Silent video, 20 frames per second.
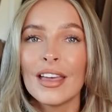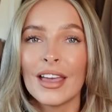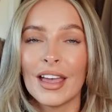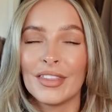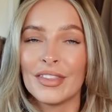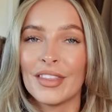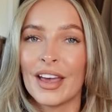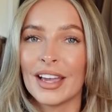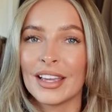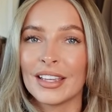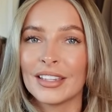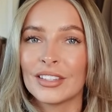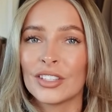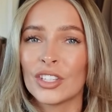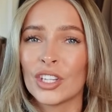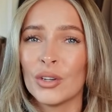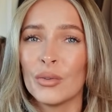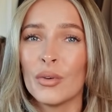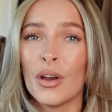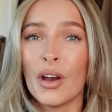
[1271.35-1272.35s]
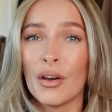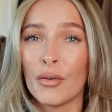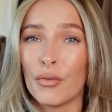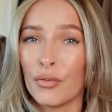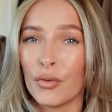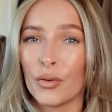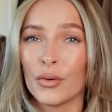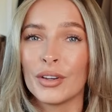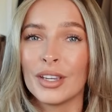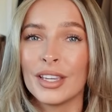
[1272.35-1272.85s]
and that is to
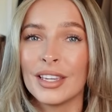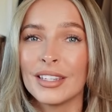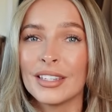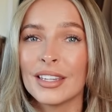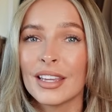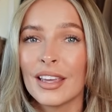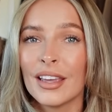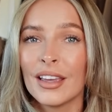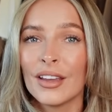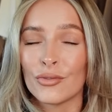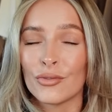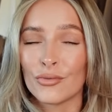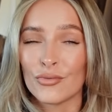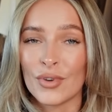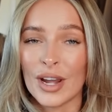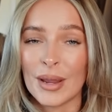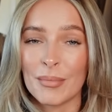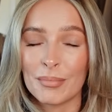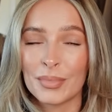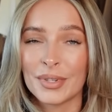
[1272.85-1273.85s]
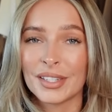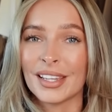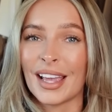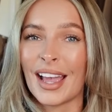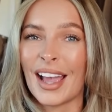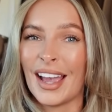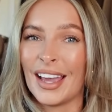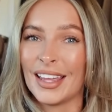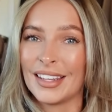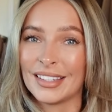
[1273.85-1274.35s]
avoid rips
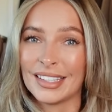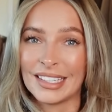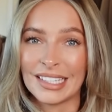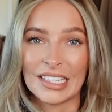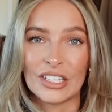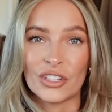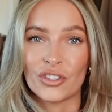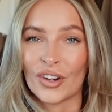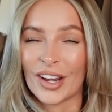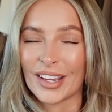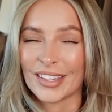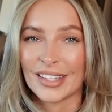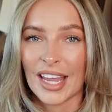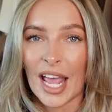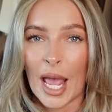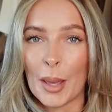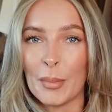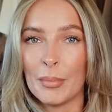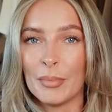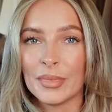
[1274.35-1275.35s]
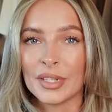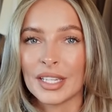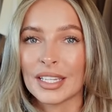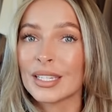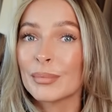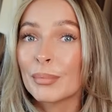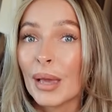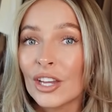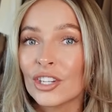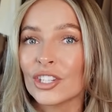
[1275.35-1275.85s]
and distressed hems,
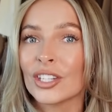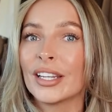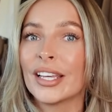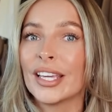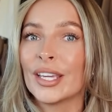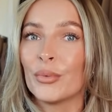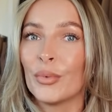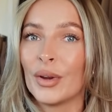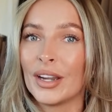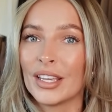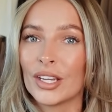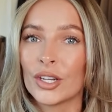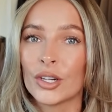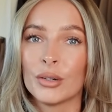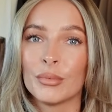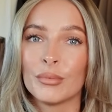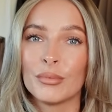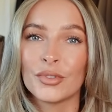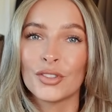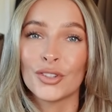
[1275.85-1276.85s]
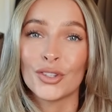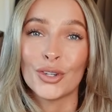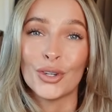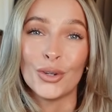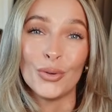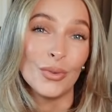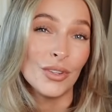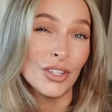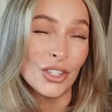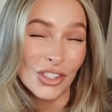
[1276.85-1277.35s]
especially when it comes
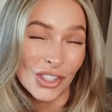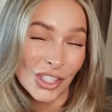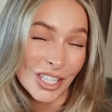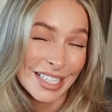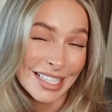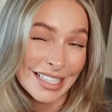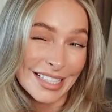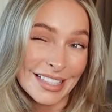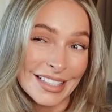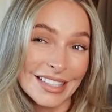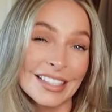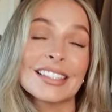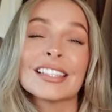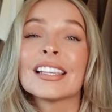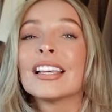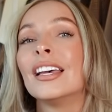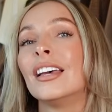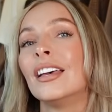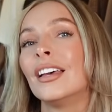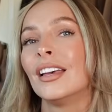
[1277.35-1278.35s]
to jeans.